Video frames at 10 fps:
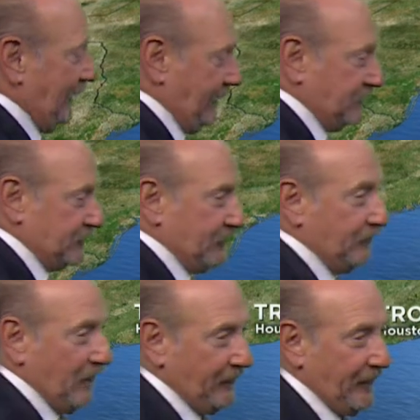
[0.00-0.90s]
into
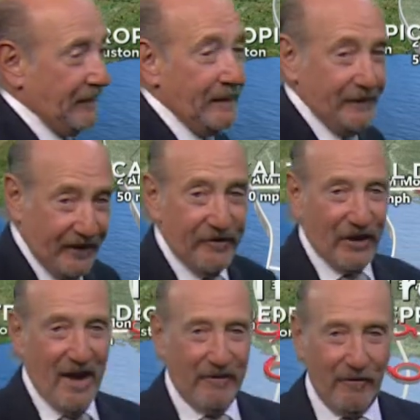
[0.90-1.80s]
Monday.
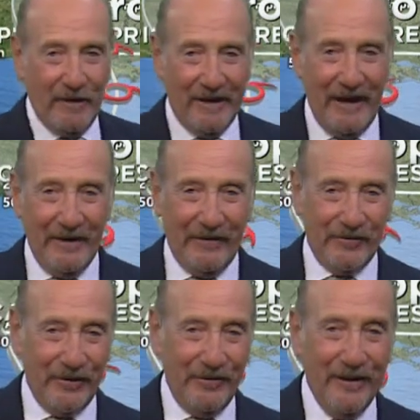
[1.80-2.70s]
TJF, everybody in at the
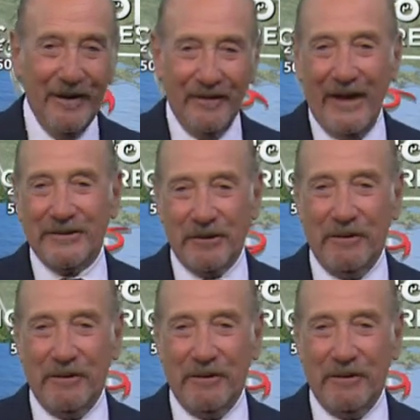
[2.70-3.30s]
truth. Thanks so